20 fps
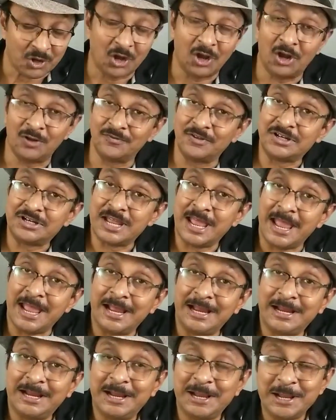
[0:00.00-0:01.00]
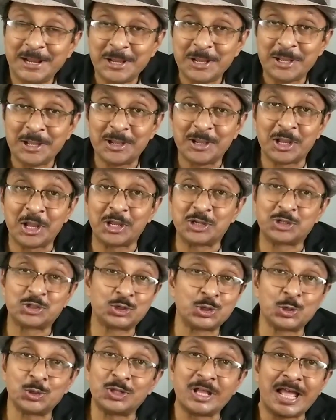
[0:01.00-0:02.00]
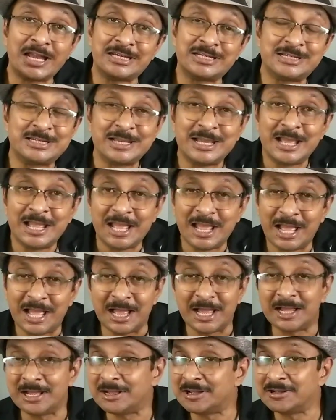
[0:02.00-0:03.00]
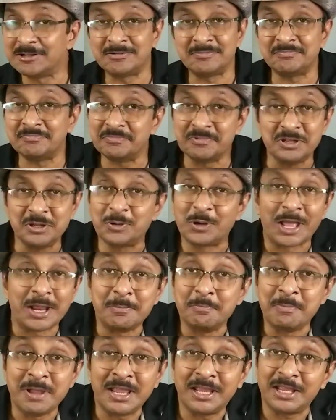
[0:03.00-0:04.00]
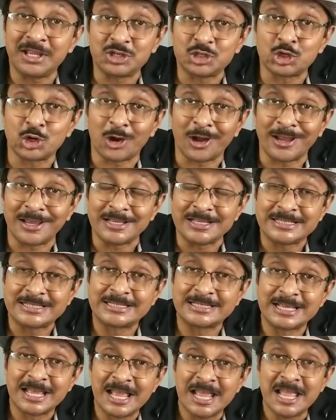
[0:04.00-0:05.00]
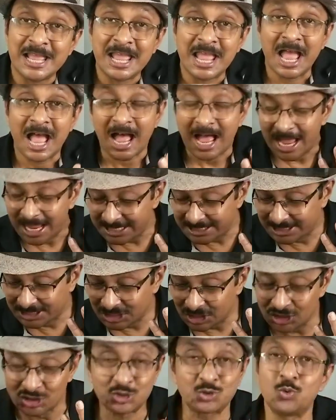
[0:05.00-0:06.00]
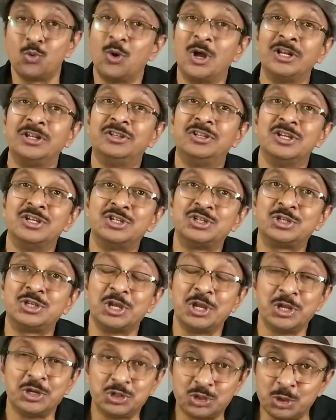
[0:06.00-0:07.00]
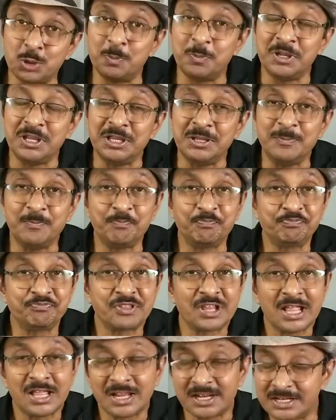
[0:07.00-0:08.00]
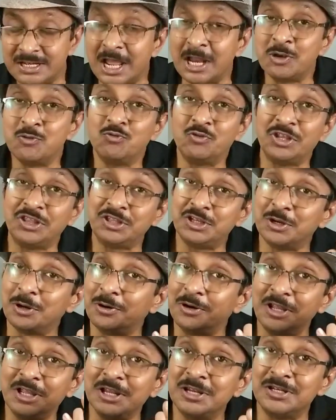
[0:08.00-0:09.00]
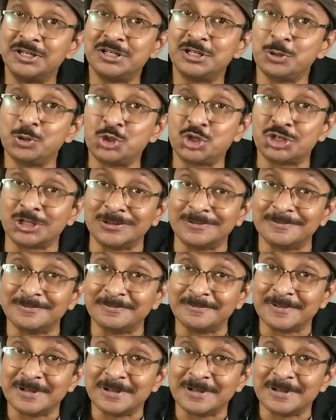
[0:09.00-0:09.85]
of the deck so that you can make a choice. I just want this to be done with your intuition.